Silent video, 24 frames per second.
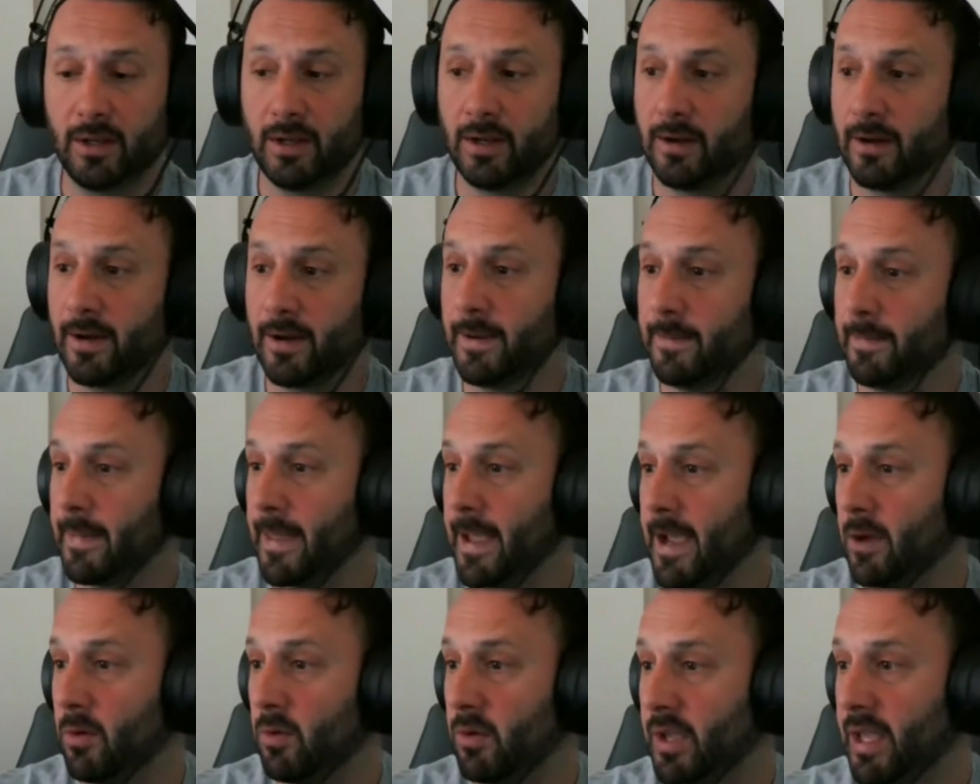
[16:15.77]
All right.
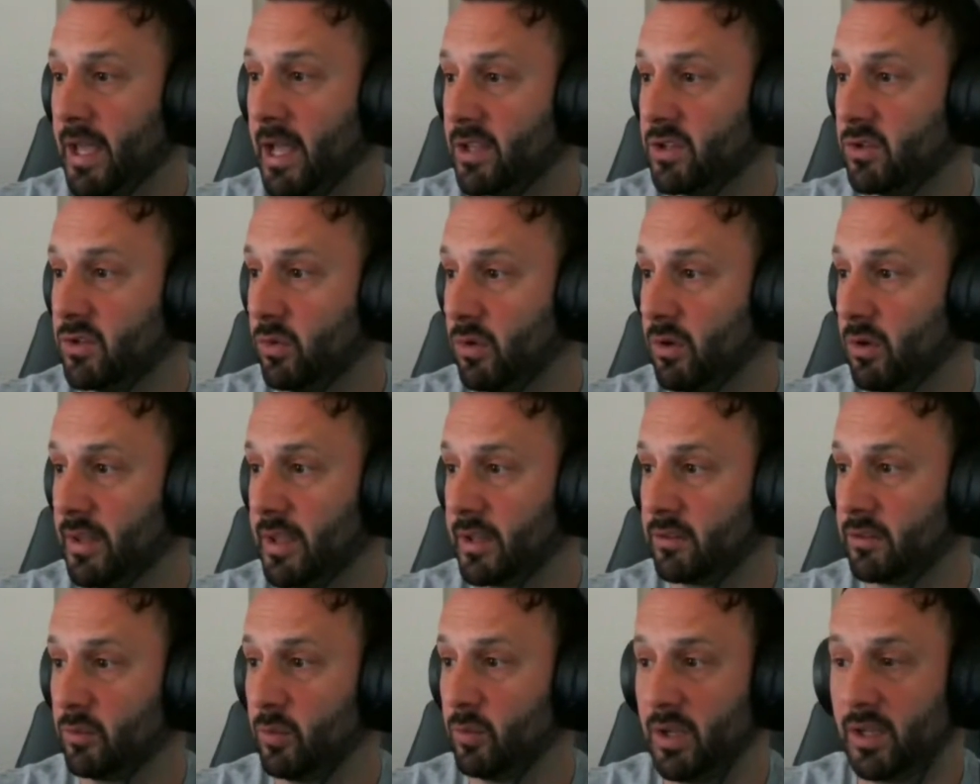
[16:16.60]
I will catch you all
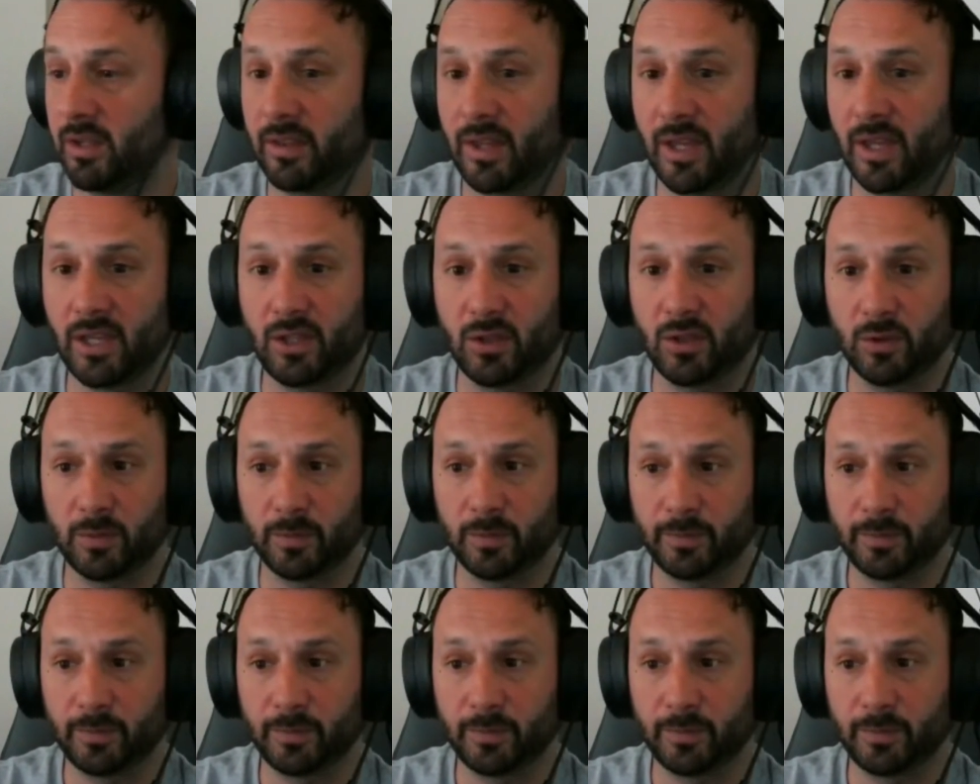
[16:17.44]
next week. Thank you.